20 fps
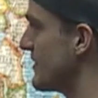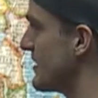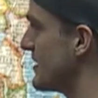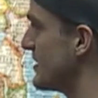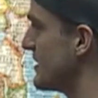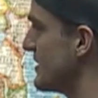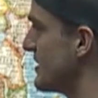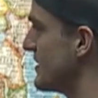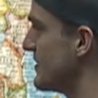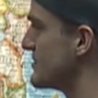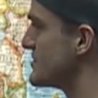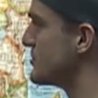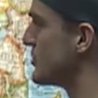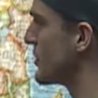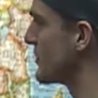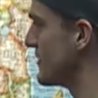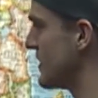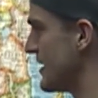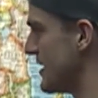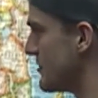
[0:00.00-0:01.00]
it leaves more
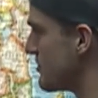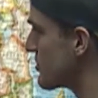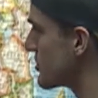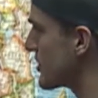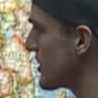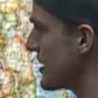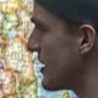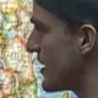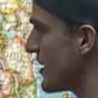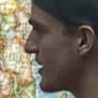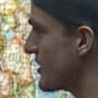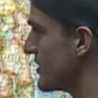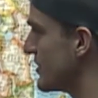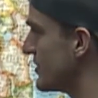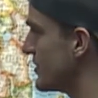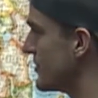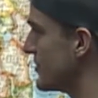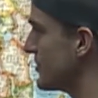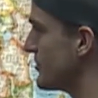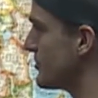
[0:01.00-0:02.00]
of an imprint on
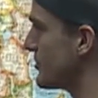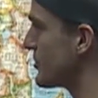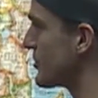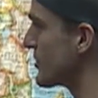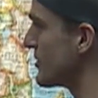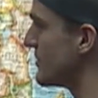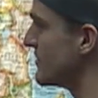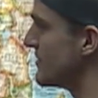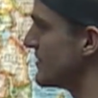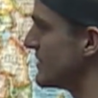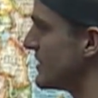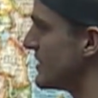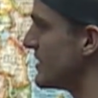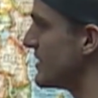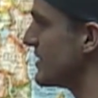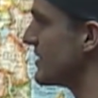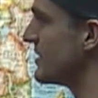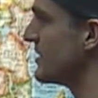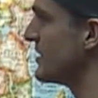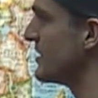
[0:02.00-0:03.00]
you, more of
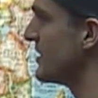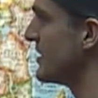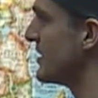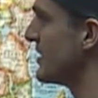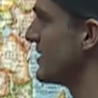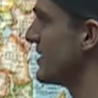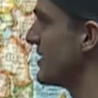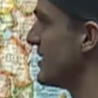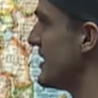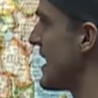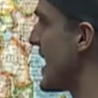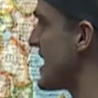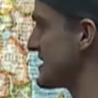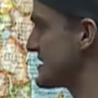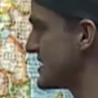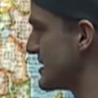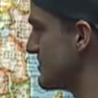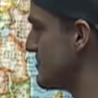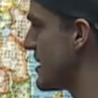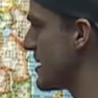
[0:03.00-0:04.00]
a
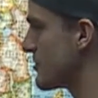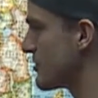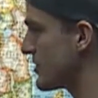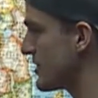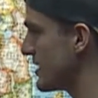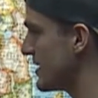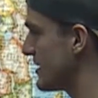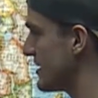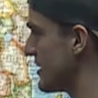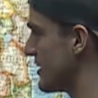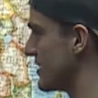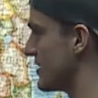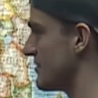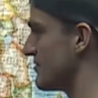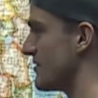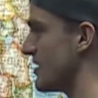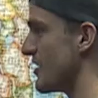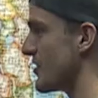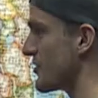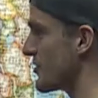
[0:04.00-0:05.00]
lasting memory
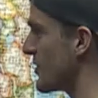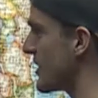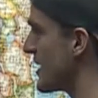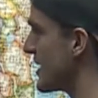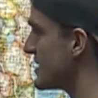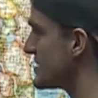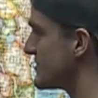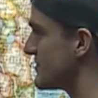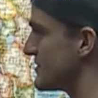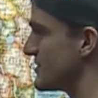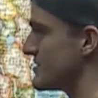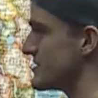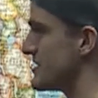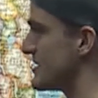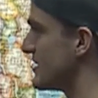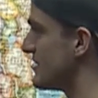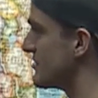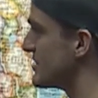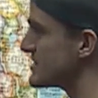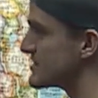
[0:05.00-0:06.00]
than otherwise, if there's
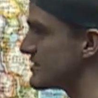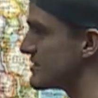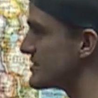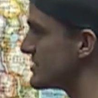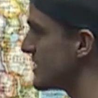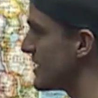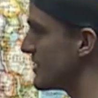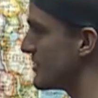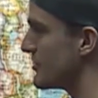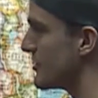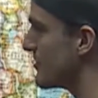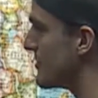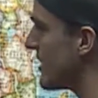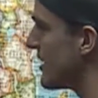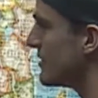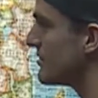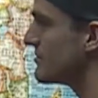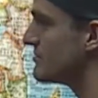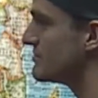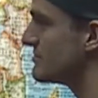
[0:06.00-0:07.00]
any research that you know
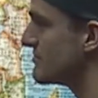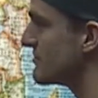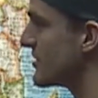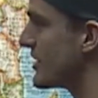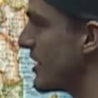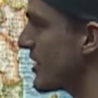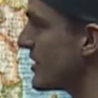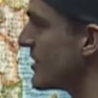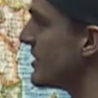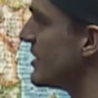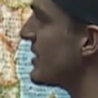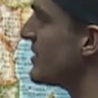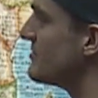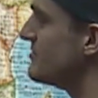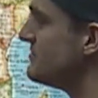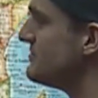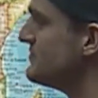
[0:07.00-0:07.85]
about regarding that.